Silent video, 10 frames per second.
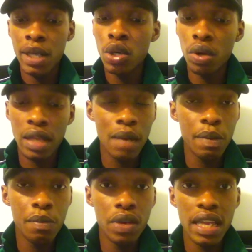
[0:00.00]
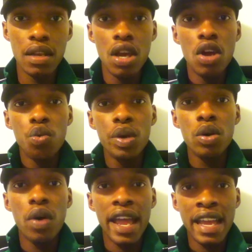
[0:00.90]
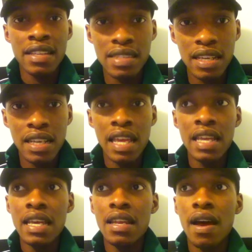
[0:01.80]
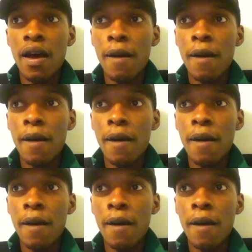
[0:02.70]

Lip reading: I know a lot of people get real antsy and they get